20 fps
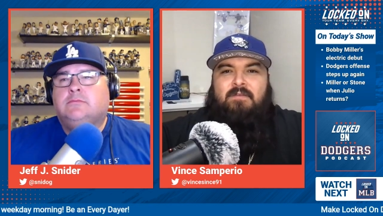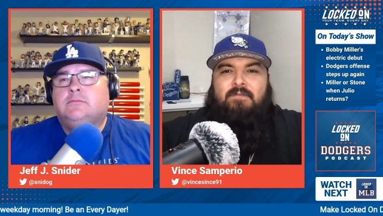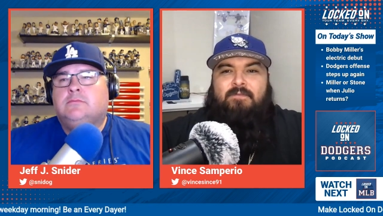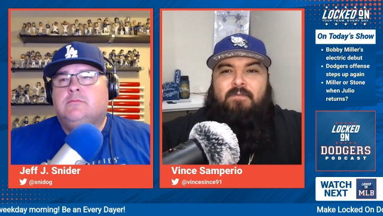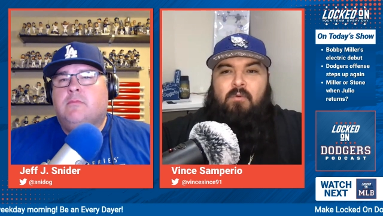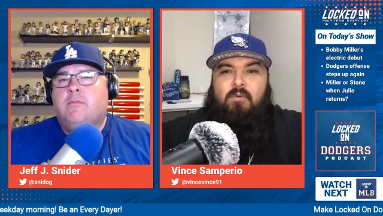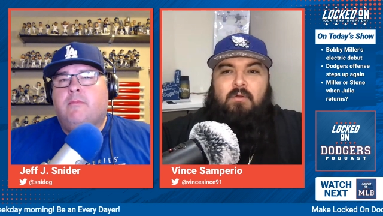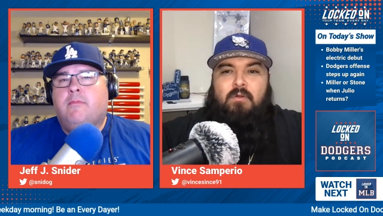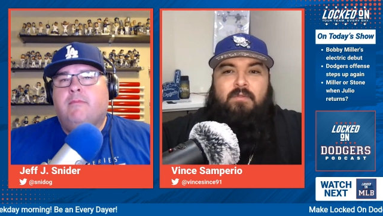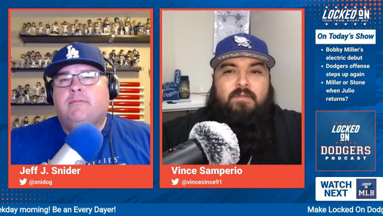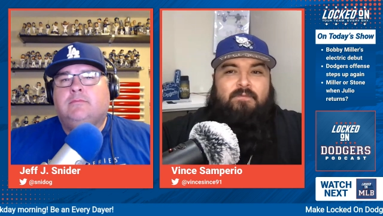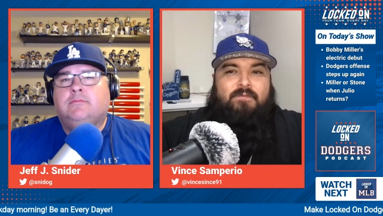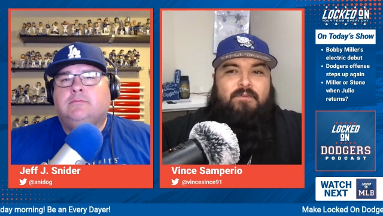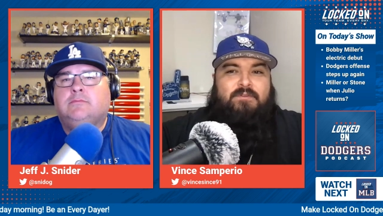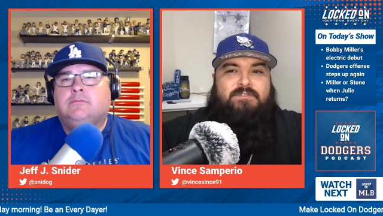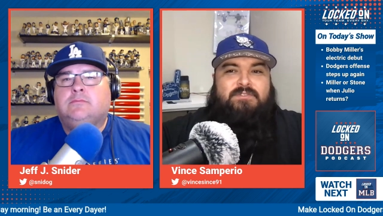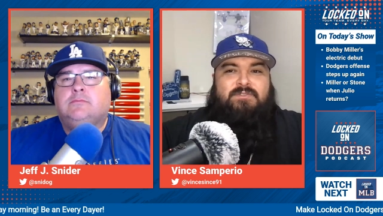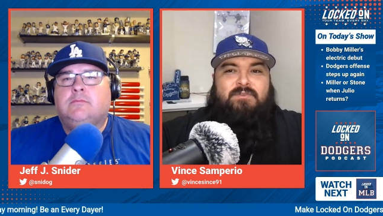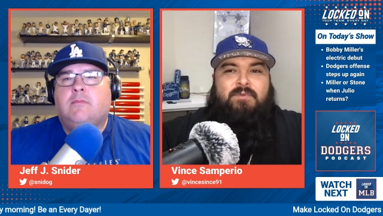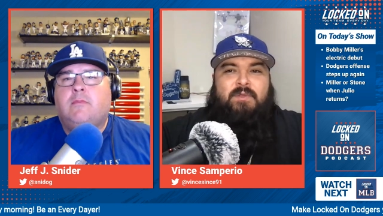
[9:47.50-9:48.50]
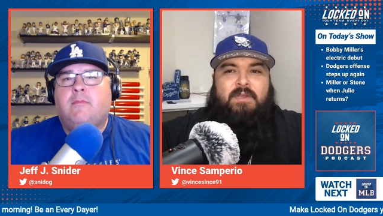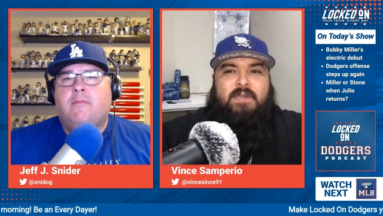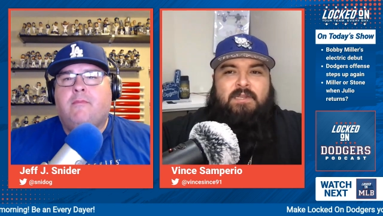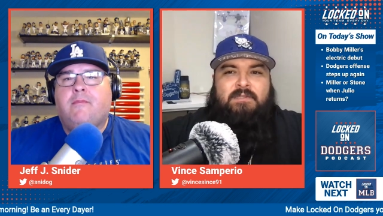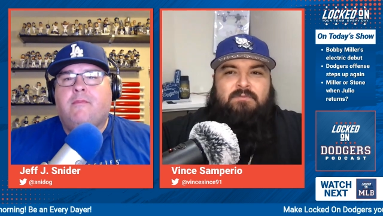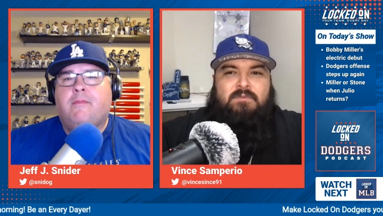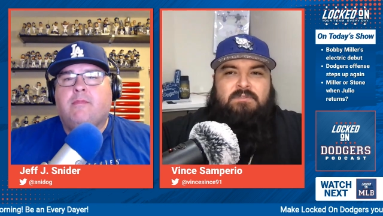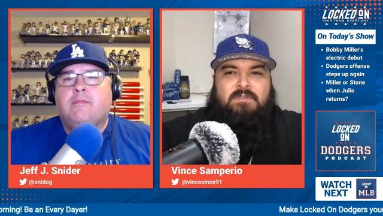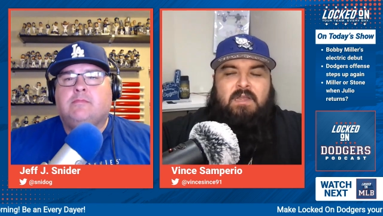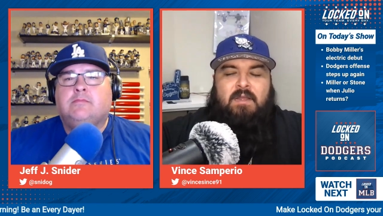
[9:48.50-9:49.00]
Speaker 1: four in the first two
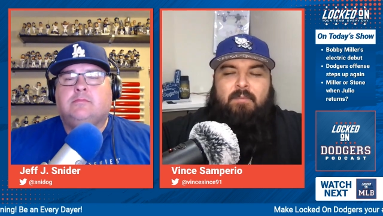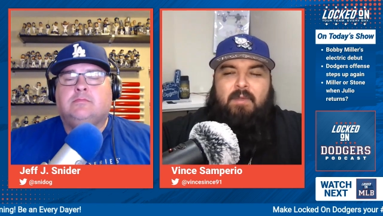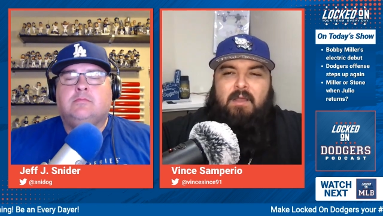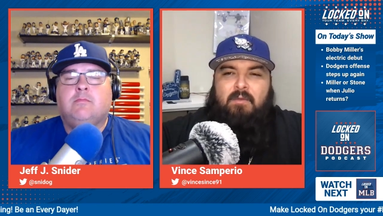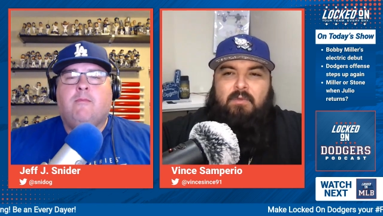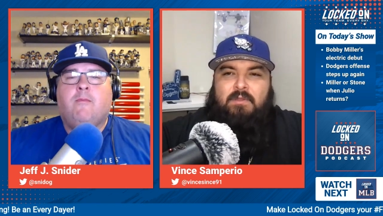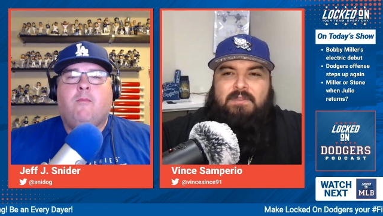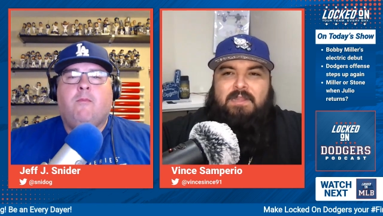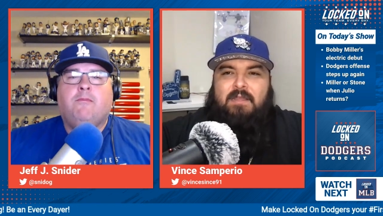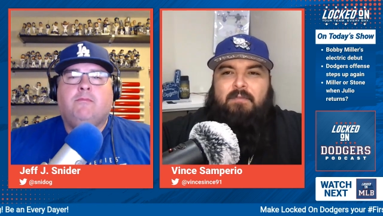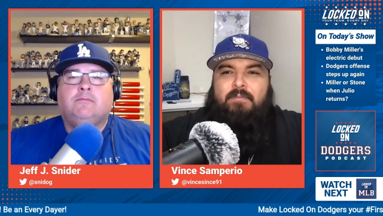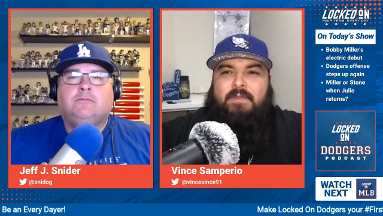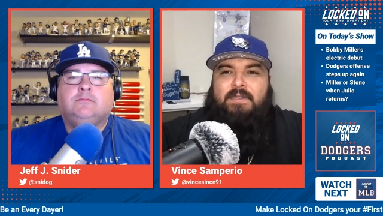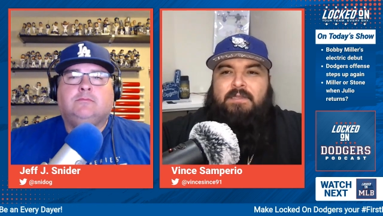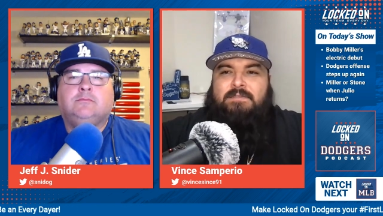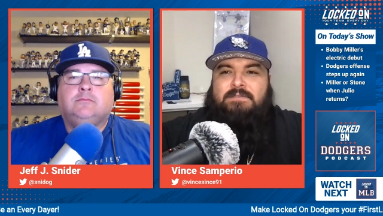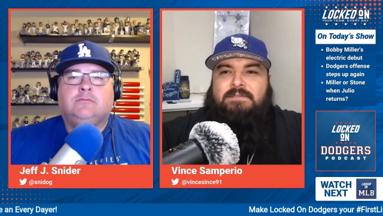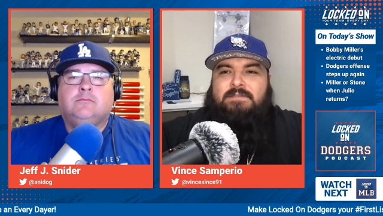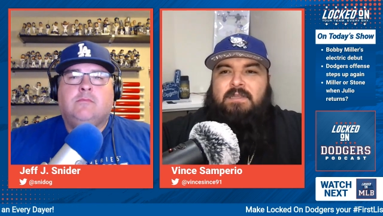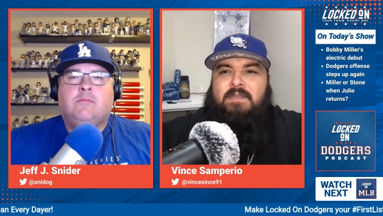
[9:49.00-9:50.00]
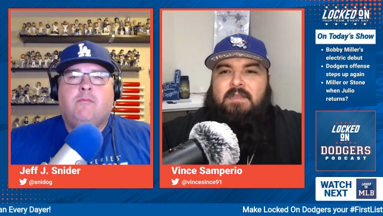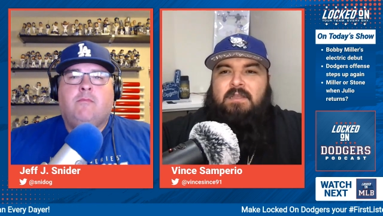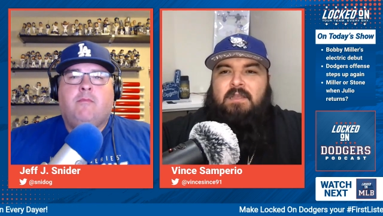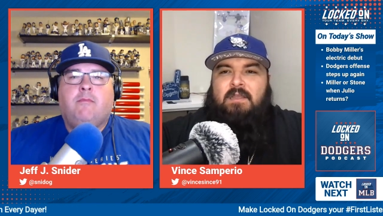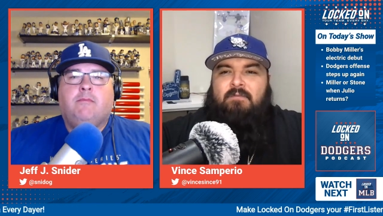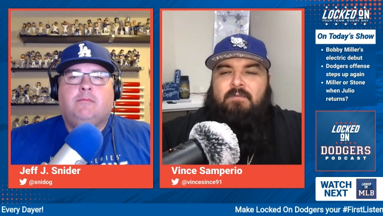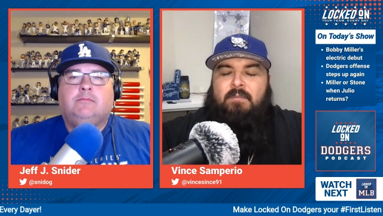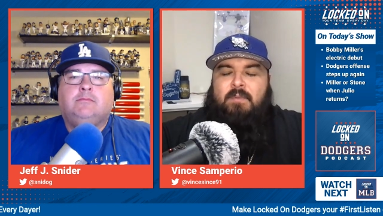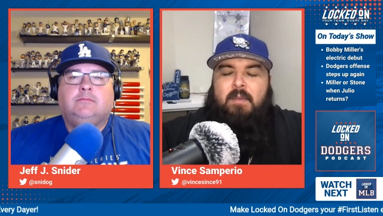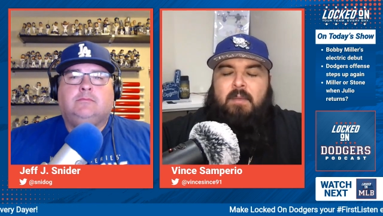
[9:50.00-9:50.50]
innings. We'll talk about what that means
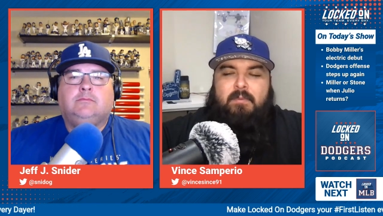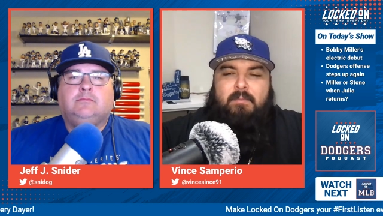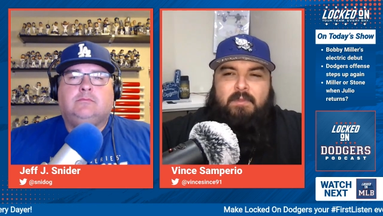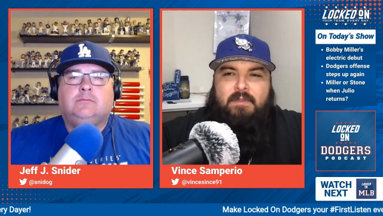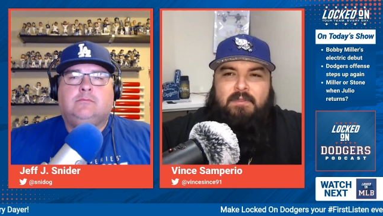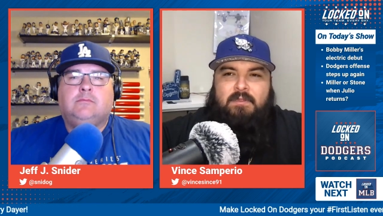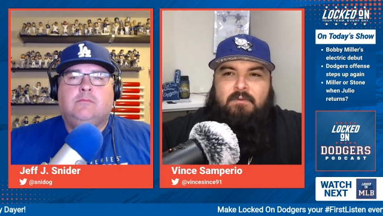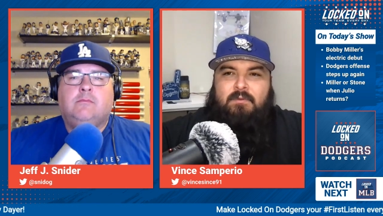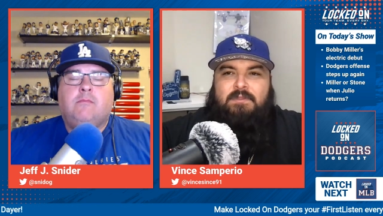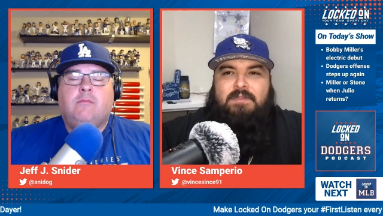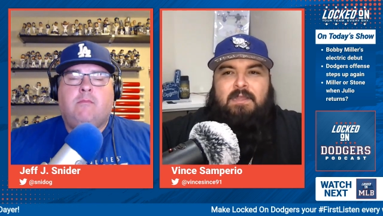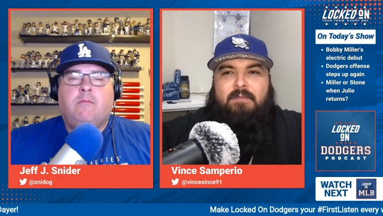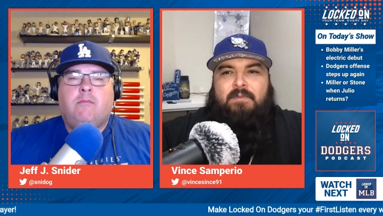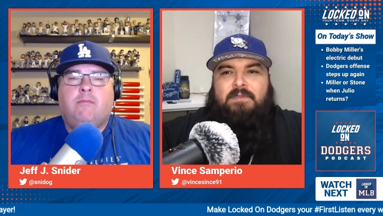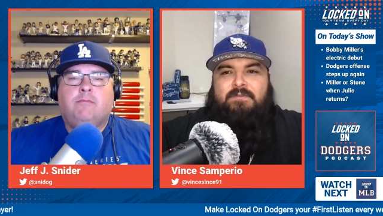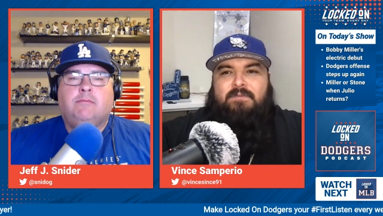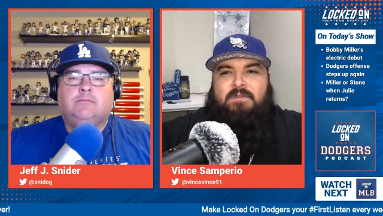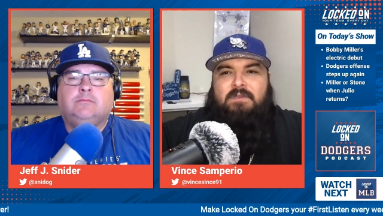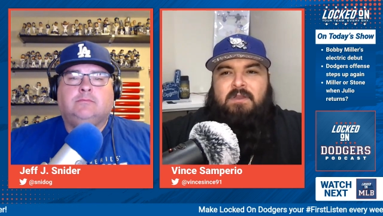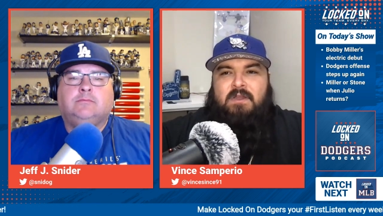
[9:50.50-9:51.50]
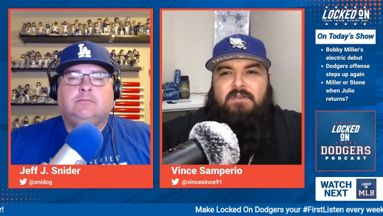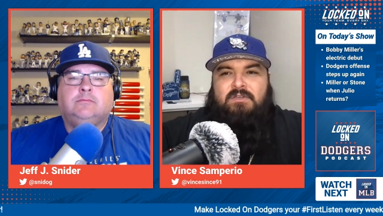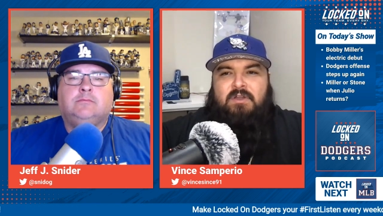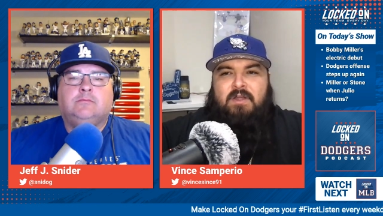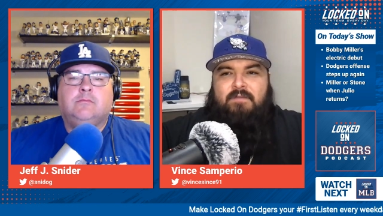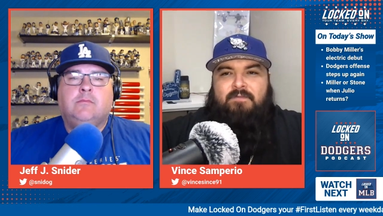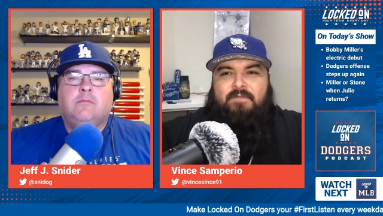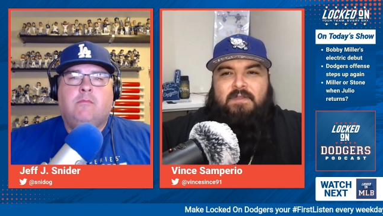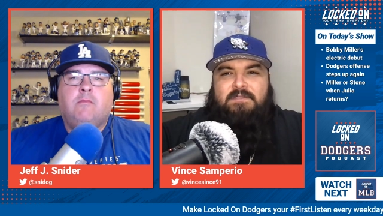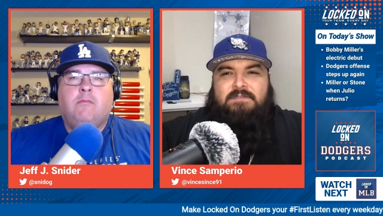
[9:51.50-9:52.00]
for Bobby Miller, what that means for the Dodger
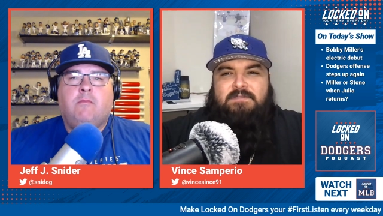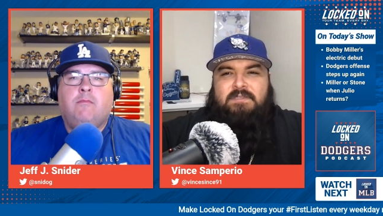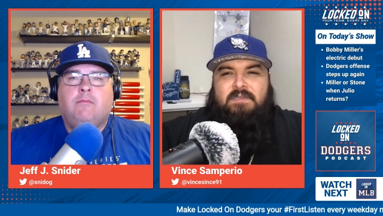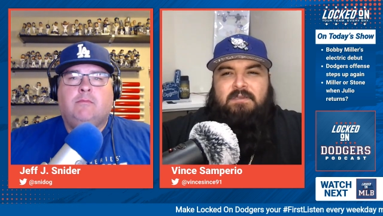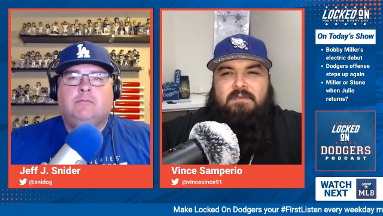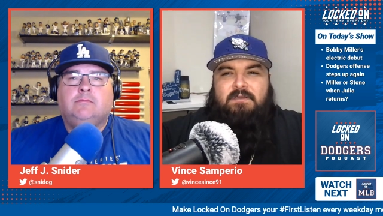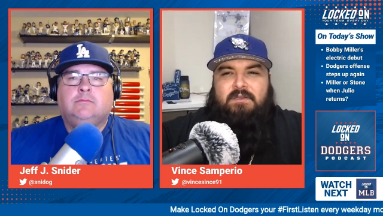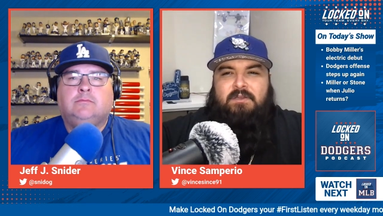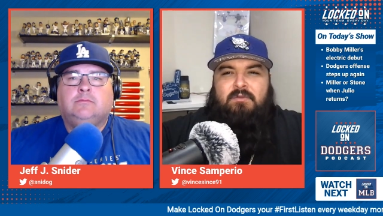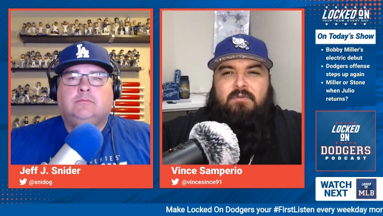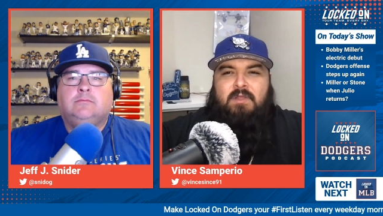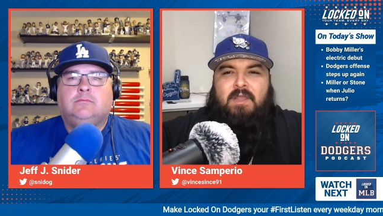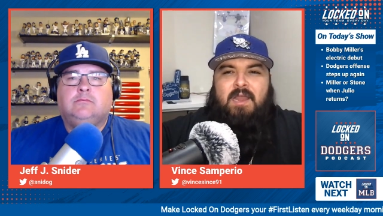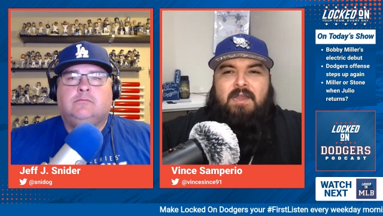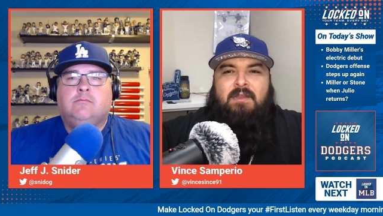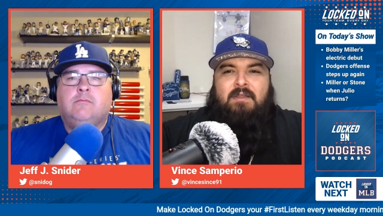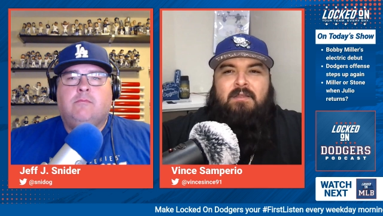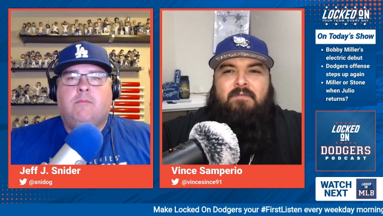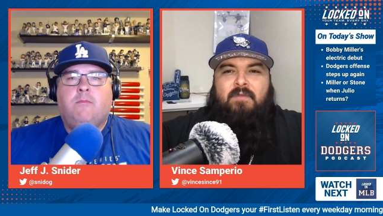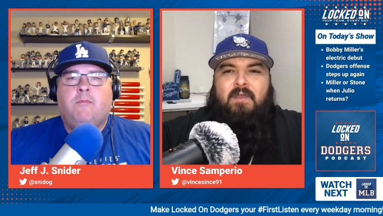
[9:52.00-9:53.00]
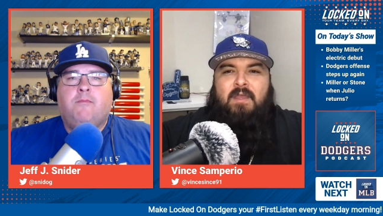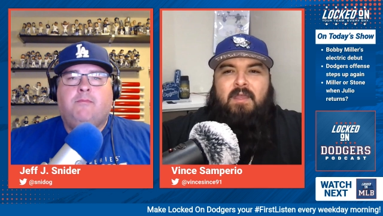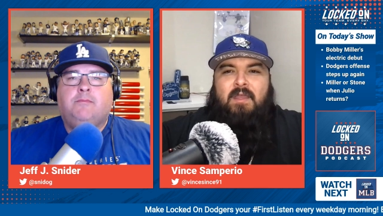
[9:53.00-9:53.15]
offense, and you know, kind of